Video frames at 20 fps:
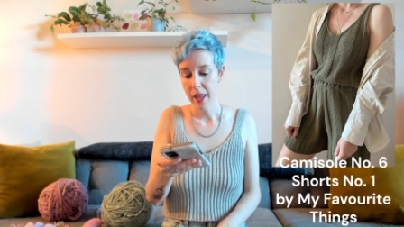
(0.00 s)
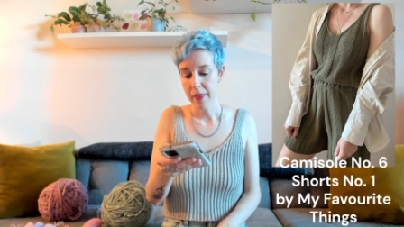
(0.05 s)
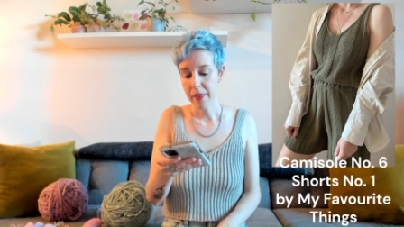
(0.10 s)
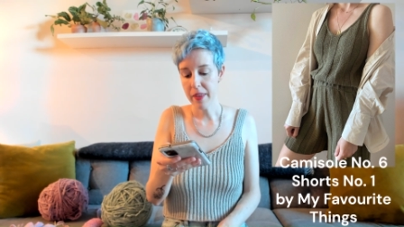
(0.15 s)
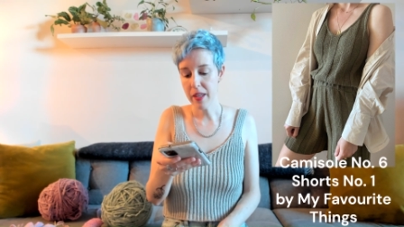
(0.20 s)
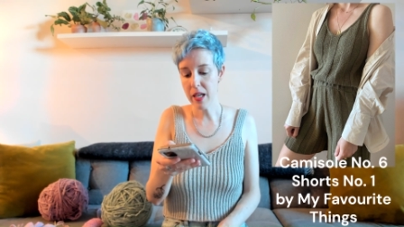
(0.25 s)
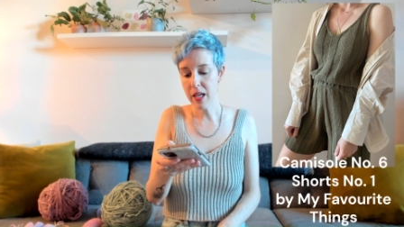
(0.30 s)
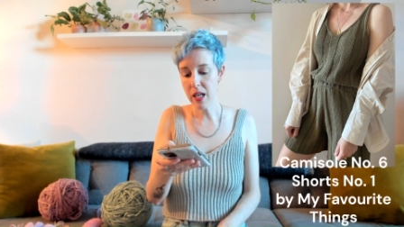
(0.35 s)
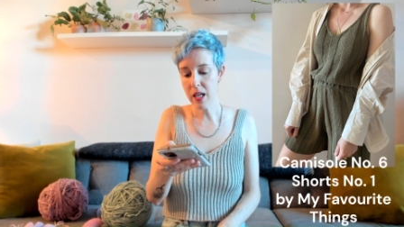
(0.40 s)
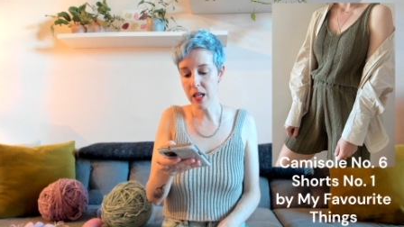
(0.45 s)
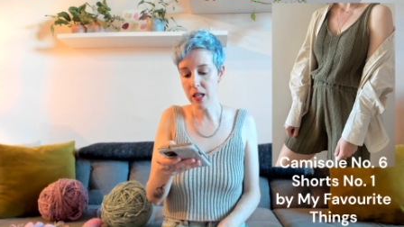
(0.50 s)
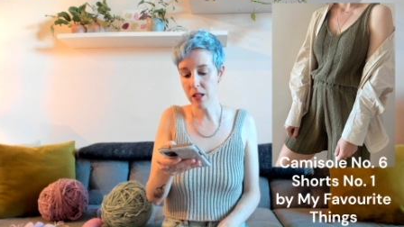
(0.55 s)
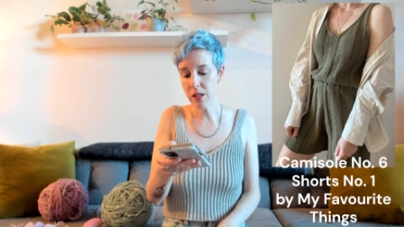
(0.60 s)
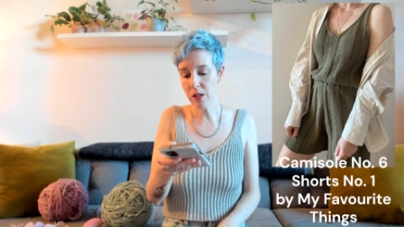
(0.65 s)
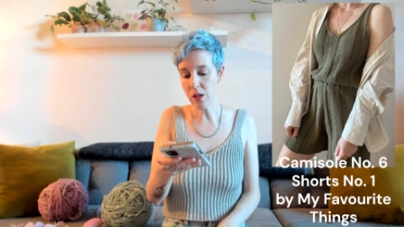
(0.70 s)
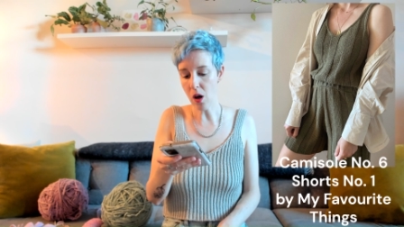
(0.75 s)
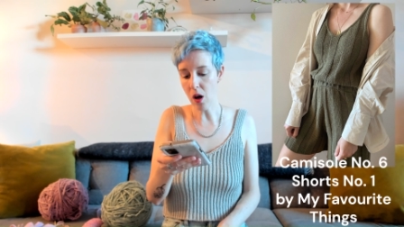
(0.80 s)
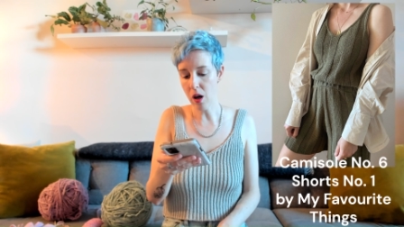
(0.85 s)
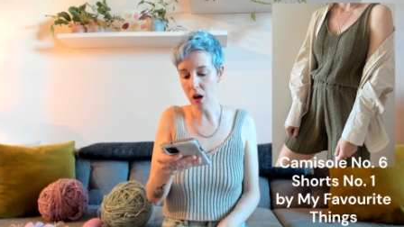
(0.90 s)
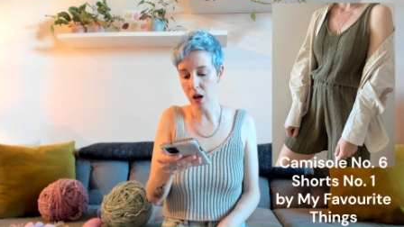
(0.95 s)

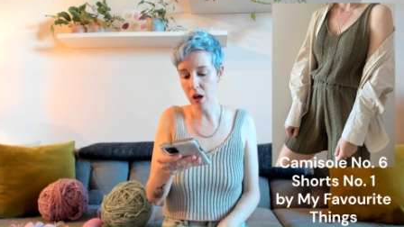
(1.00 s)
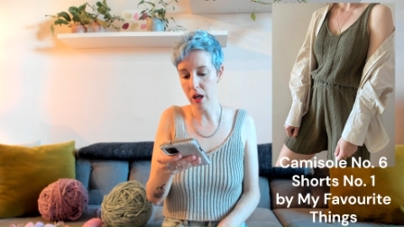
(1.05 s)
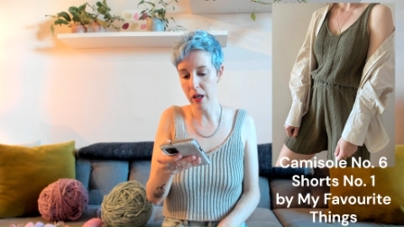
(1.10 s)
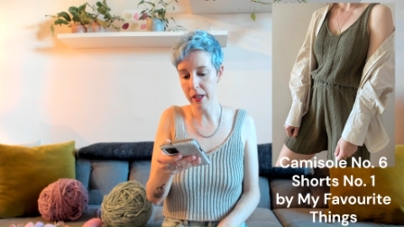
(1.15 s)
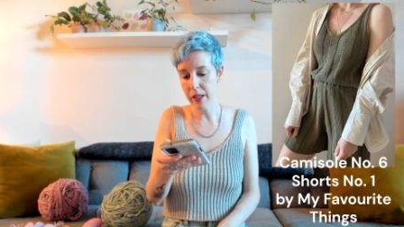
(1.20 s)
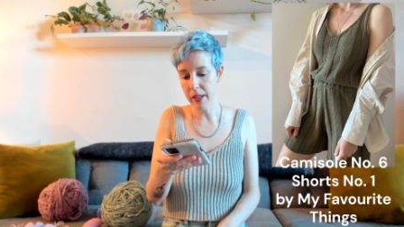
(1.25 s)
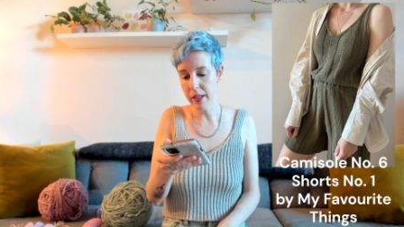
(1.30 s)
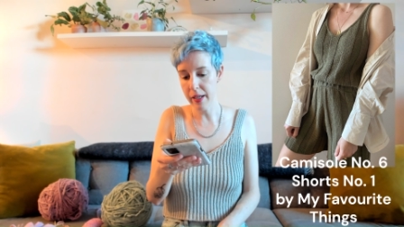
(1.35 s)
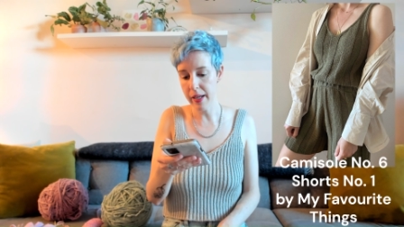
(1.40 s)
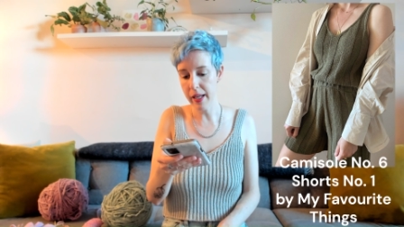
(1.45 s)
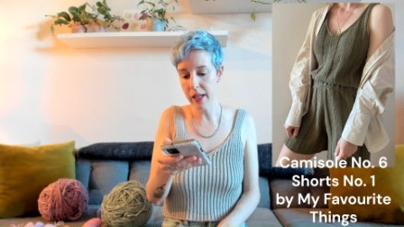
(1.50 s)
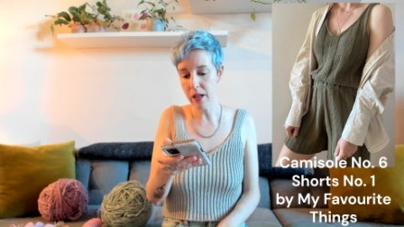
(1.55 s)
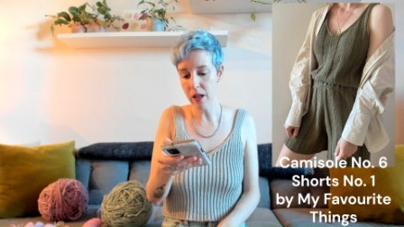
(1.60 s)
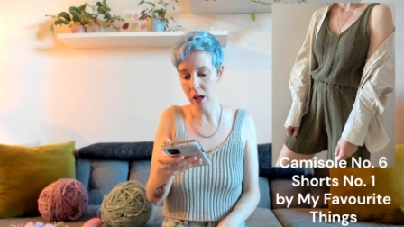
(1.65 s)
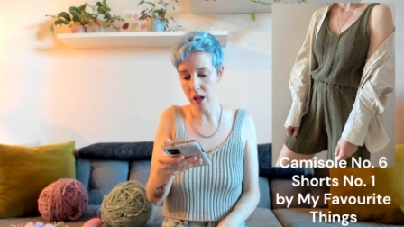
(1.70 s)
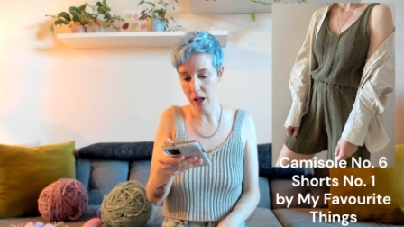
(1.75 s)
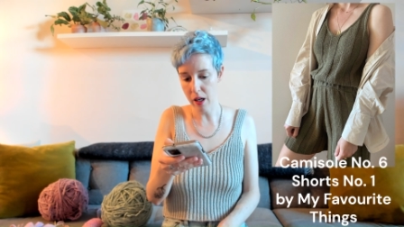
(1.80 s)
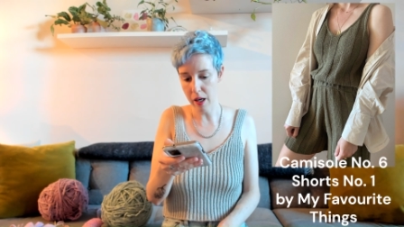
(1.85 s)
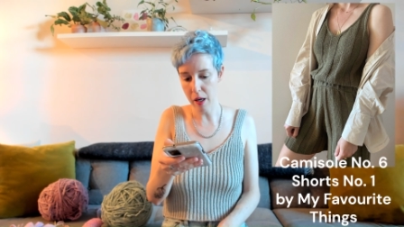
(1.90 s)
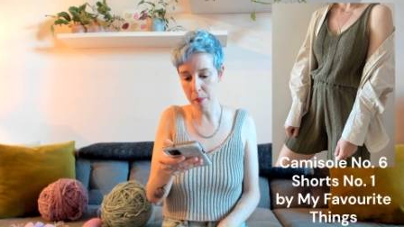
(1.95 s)
These are knit
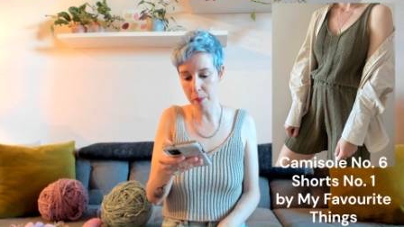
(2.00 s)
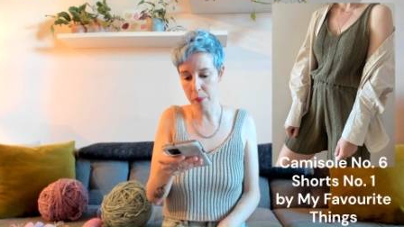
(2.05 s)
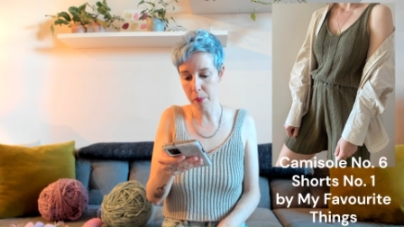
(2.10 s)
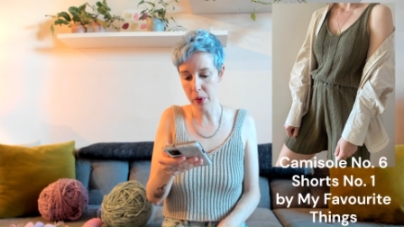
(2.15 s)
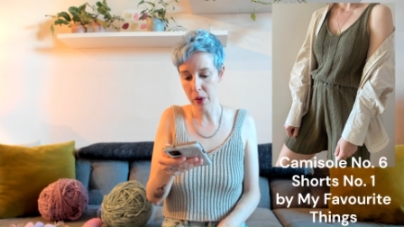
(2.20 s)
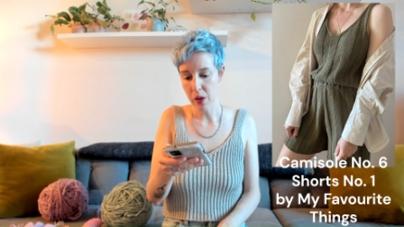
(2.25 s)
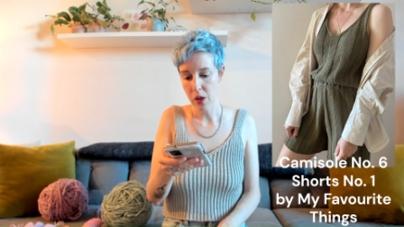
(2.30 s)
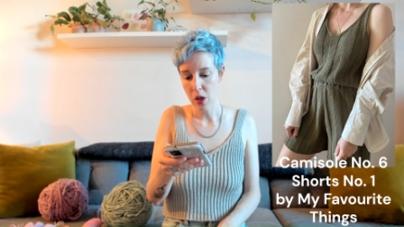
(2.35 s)
up.